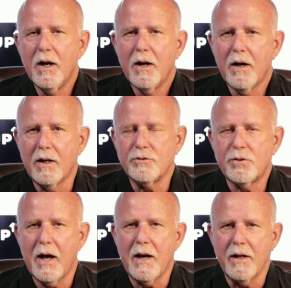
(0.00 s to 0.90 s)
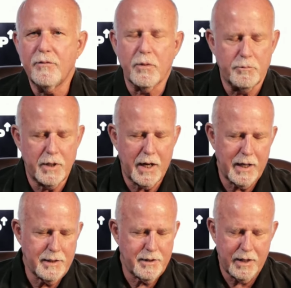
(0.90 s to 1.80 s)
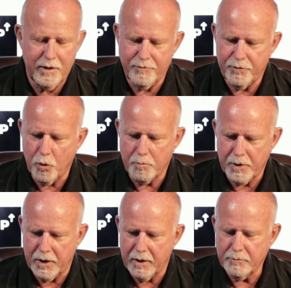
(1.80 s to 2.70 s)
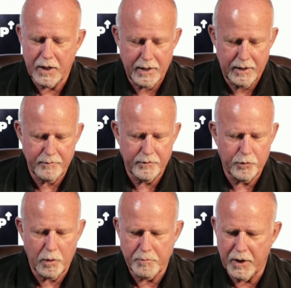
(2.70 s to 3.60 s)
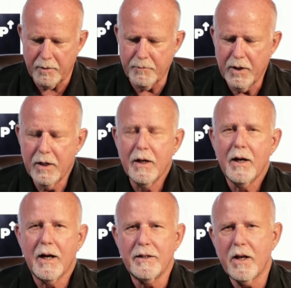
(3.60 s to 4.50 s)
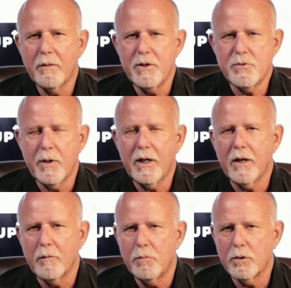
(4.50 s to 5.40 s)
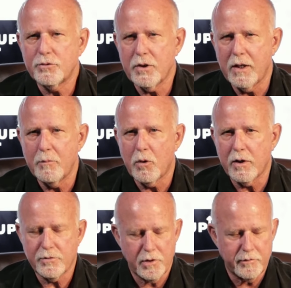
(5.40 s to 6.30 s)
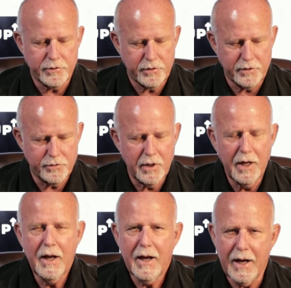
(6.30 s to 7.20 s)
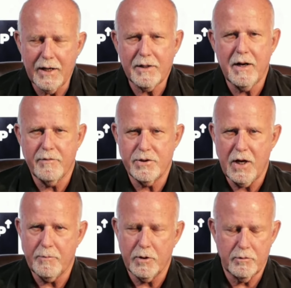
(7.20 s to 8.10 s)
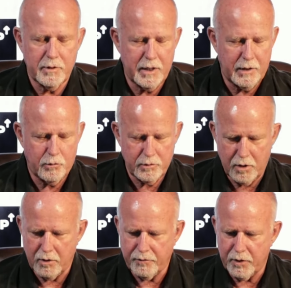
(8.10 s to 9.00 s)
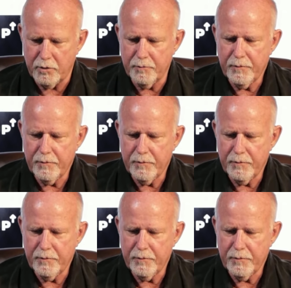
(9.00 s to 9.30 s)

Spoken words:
on Saturday from 9 to 4 p.m., 9 a.m. to 4 p.m. And then I'll be speaking at both Sunday morning services at Calvary Chapel, Longview,